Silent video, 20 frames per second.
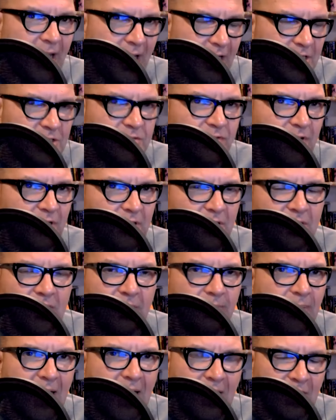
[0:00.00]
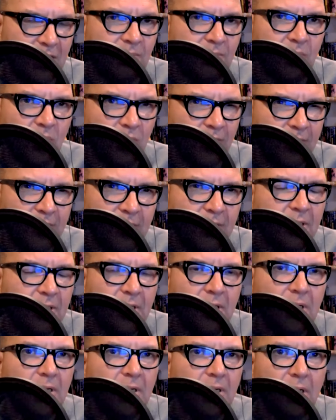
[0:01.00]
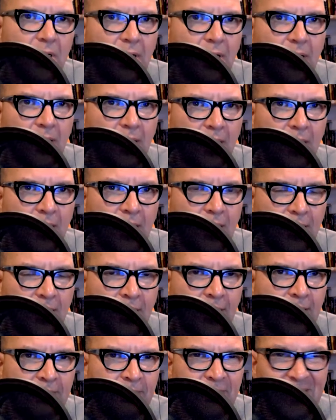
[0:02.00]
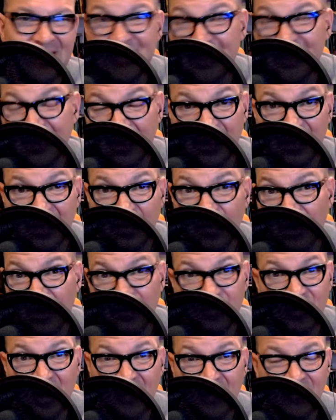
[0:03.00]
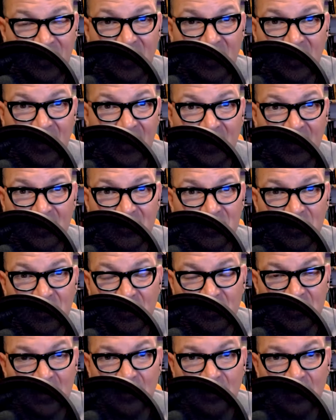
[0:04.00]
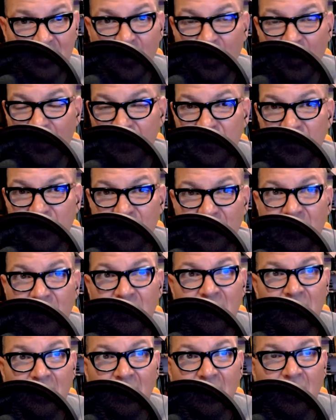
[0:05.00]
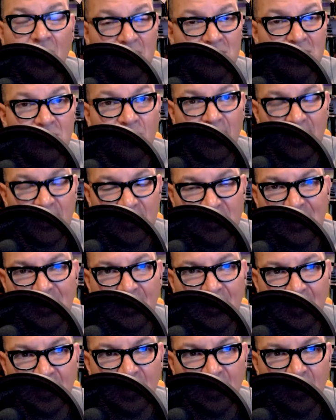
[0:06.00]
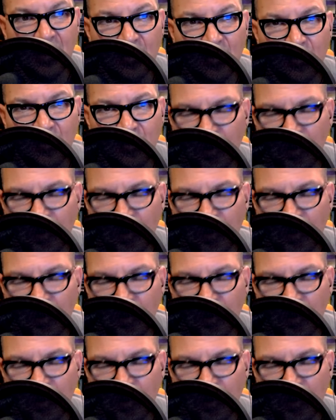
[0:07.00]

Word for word: a hedge fund that packed the board uh, and basically went private, like shut down the co-op. So there there are lots of ways that it can go